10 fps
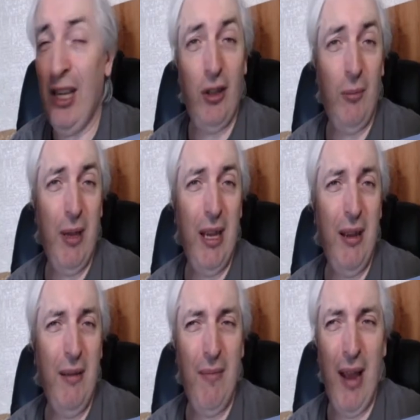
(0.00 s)
to
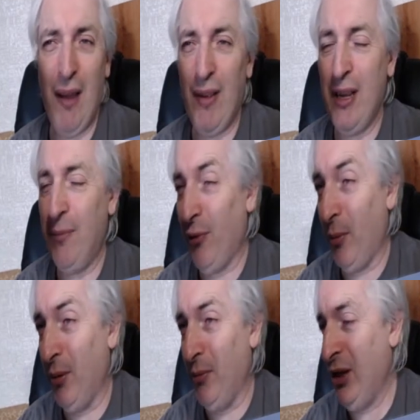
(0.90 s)
be having
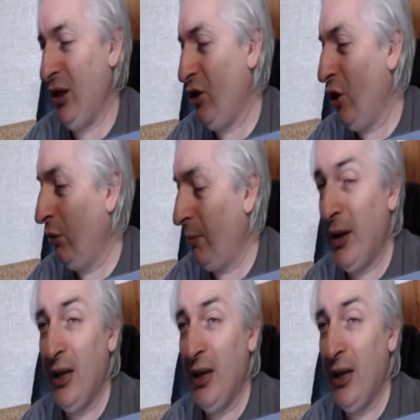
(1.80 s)
problems in Europe,